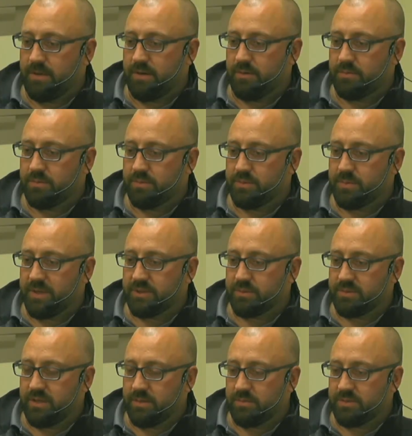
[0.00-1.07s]
special
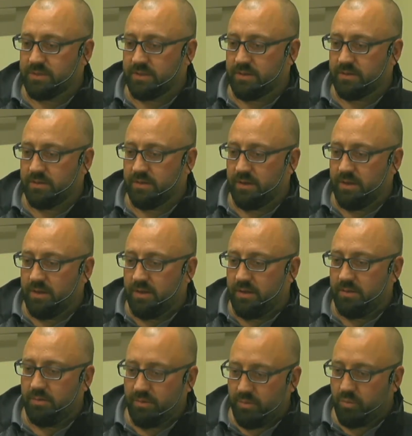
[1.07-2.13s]
teams. And
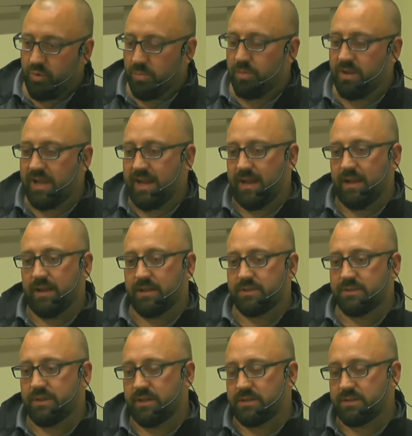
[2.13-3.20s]
when we're playing, it's
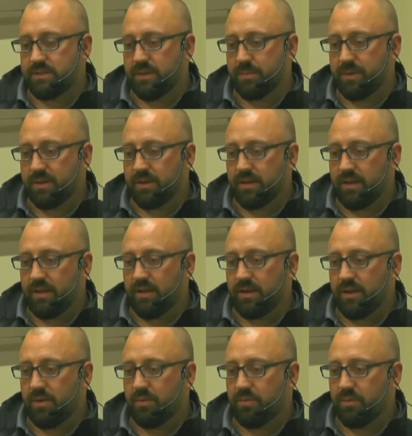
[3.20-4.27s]
typically, you
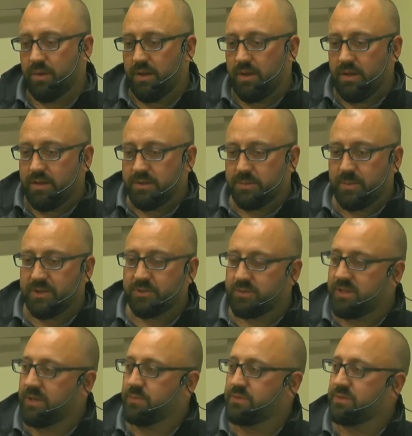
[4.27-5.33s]
know. Special
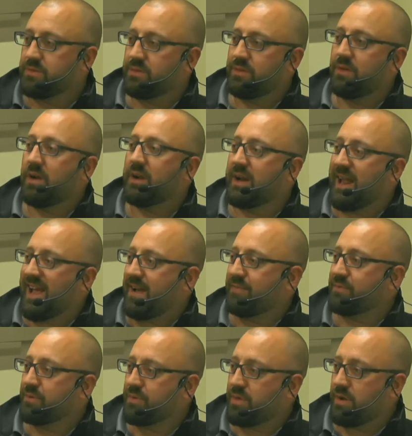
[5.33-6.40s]
teams, they're not an
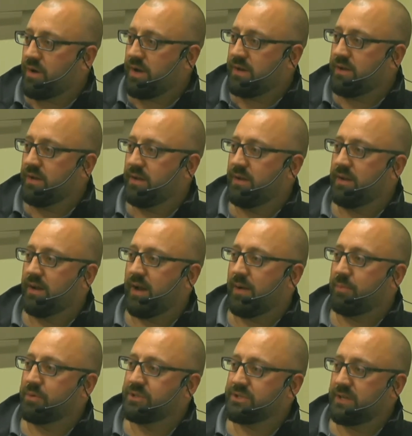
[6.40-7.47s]
afterthought, and I
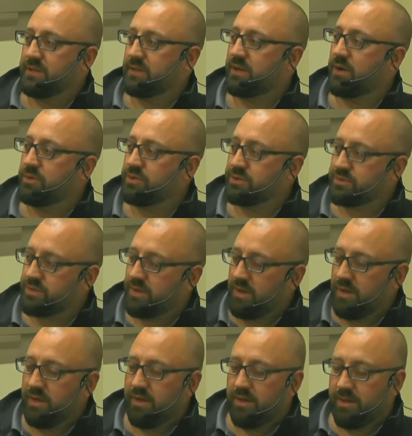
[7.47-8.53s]
appreciate the coaches,
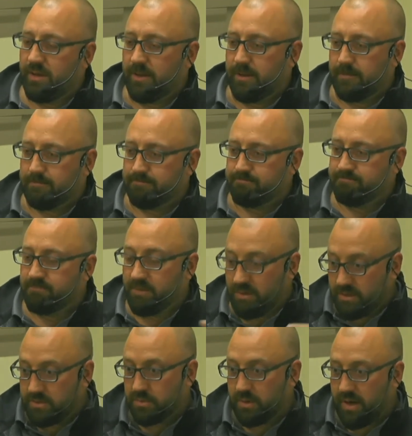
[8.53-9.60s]
at
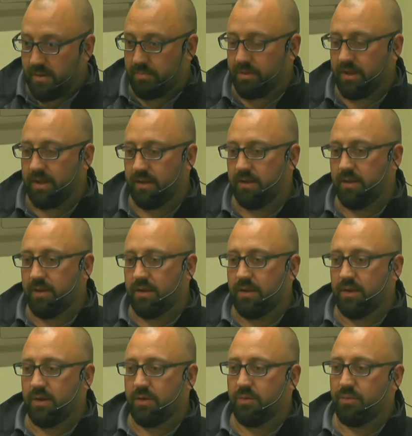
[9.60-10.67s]
least when I played, you
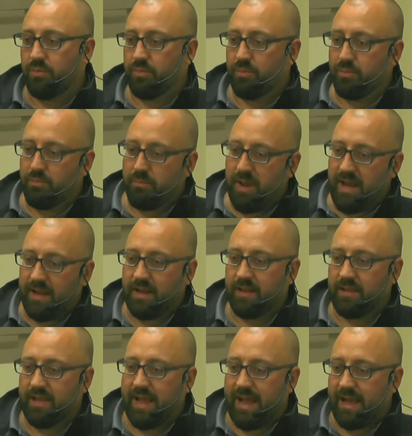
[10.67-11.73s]
know, making
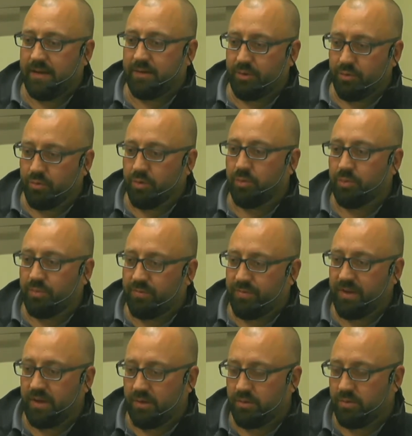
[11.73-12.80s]
that group
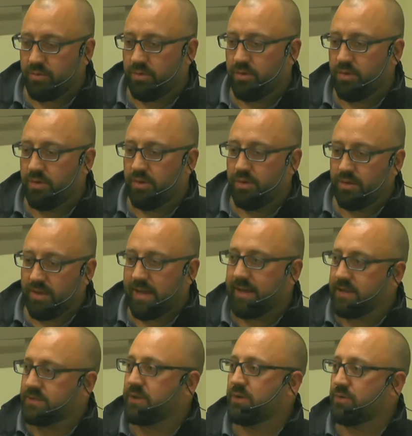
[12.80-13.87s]
feel like
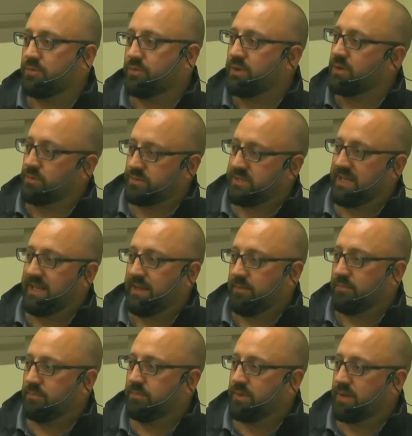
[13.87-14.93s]
its own little team
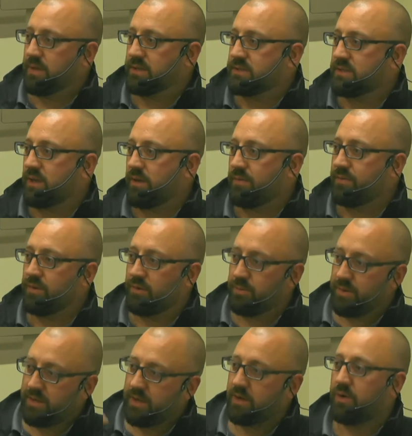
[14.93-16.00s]
in itself. You know, I mean,
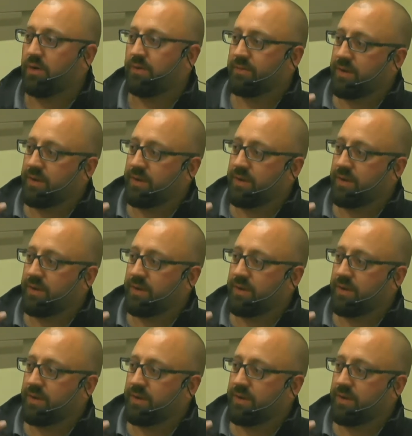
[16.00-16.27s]
kickoff return,